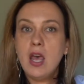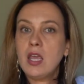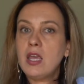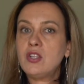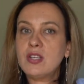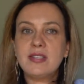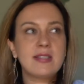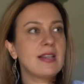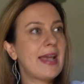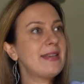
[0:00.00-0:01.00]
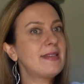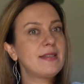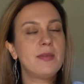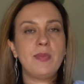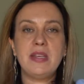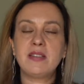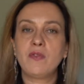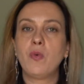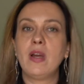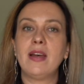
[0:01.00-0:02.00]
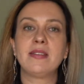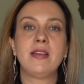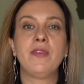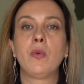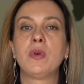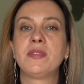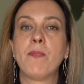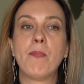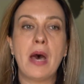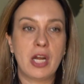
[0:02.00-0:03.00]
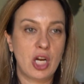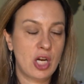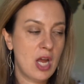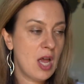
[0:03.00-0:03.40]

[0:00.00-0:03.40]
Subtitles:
he just slices the piece of wood as if it was butter,